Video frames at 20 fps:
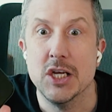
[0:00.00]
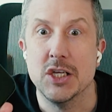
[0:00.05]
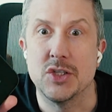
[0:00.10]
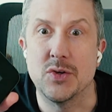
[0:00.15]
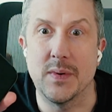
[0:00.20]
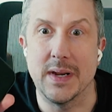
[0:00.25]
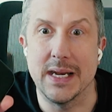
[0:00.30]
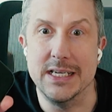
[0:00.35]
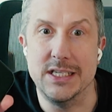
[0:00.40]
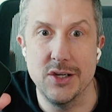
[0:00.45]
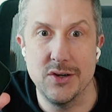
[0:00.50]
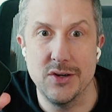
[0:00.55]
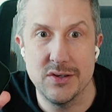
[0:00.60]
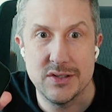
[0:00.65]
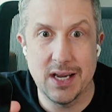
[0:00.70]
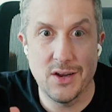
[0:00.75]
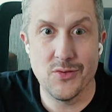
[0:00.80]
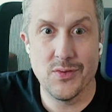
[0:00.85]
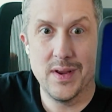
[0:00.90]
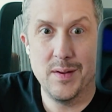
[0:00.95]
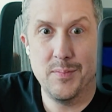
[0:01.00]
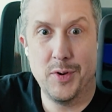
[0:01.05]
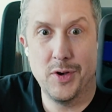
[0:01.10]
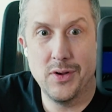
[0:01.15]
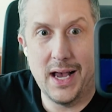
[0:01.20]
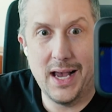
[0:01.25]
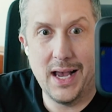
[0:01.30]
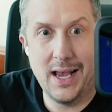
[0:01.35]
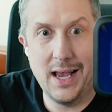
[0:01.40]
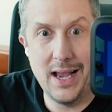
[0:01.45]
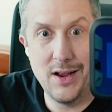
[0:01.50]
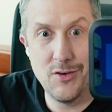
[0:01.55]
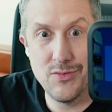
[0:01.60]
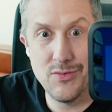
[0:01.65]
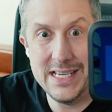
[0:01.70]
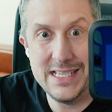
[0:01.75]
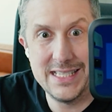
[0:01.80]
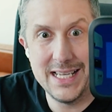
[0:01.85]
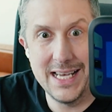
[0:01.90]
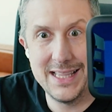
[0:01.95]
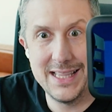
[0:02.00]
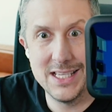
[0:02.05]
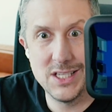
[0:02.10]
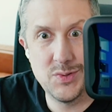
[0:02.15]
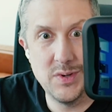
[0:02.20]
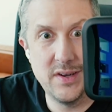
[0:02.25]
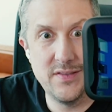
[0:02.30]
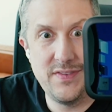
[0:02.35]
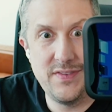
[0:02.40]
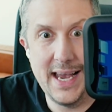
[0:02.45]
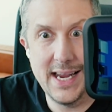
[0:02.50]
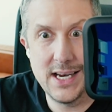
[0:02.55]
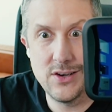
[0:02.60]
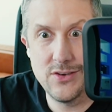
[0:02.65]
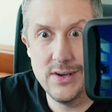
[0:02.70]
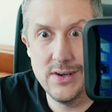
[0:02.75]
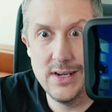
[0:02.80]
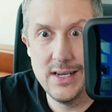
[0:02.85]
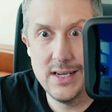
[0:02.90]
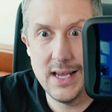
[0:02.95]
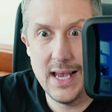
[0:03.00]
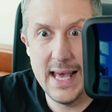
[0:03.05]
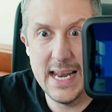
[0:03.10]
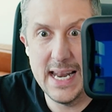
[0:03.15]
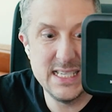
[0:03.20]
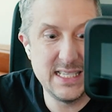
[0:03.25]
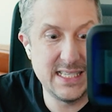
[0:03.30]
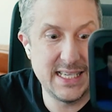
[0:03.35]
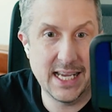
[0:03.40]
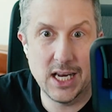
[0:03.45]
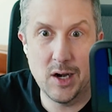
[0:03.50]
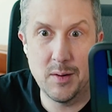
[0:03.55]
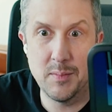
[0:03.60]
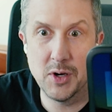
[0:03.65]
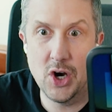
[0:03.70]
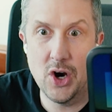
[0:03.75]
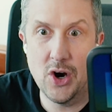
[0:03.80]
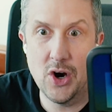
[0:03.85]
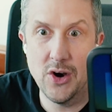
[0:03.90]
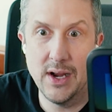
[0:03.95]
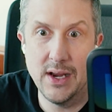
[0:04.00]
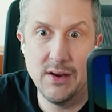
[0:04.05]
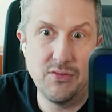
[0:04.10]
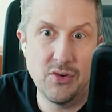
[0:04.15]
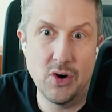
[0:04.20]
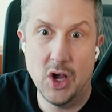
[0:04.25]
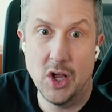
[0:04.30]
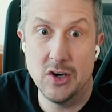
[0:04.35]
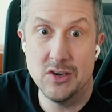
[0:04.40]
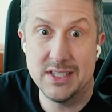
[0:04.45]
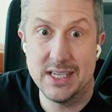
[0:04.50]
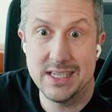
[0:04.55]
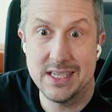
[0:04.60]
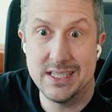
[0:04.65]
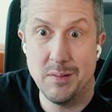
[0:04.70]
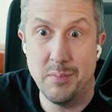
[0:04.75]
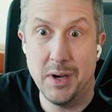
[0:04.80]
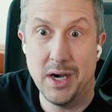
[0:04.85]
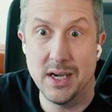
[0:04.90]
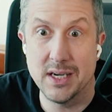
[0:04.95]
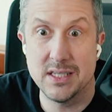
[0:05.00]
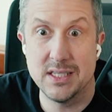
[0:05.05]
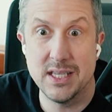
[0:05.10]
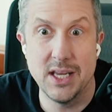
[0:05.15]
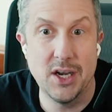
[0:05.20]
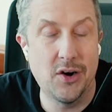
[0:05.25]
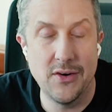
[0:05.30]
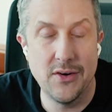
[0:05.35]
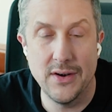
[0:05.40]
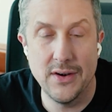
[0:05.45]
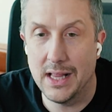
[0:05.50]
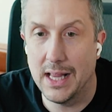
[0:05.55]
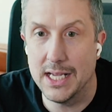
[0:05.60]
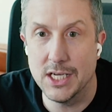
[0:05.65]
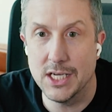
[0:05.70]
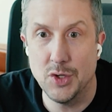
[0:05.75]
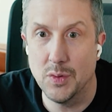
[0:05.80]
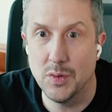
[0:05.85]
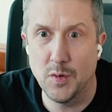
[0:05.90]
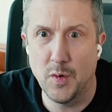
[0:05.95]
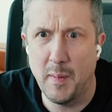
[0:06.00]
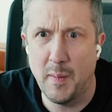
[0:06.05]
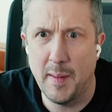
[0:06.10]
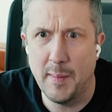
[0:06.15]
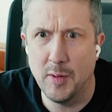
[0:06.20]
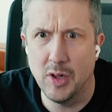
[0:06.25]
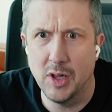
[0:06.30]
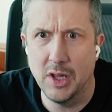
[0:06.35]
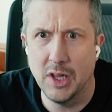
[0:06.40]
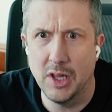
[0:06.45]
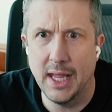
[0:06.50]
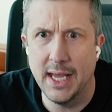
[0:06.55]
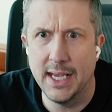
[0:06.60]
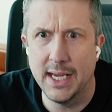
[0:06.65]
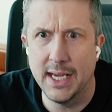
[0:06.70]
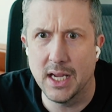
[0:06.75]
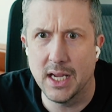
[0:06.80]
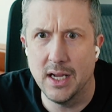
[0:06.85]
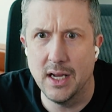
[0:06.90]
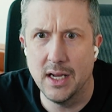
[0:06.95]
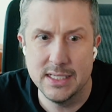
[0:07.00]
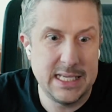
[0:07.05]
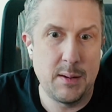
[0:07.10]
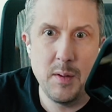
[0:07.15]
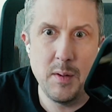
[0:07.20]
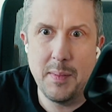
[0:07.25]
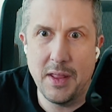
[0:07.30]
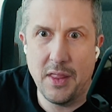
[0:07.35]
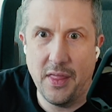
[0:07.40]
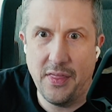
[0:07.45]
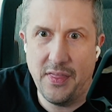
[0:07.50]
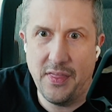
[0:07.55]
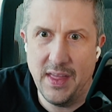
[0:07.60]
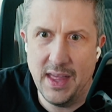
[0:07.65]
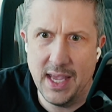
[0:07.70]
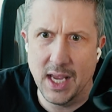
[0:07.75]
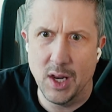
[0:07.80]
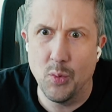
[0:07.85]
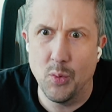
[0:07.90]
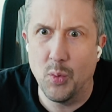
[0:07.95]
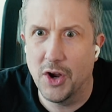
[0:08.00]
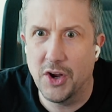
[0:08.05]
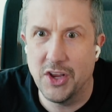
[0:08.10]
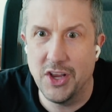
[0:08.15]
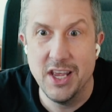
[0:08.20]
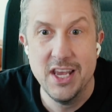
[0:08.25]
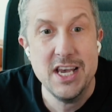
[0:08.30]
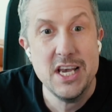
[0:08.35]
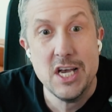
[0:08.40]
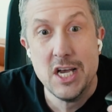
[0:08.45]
So what I do is I reset this one to factory and I stick it on Mercari for $160 and already like 2 or 3 people are like, tell me about the thing and where can you...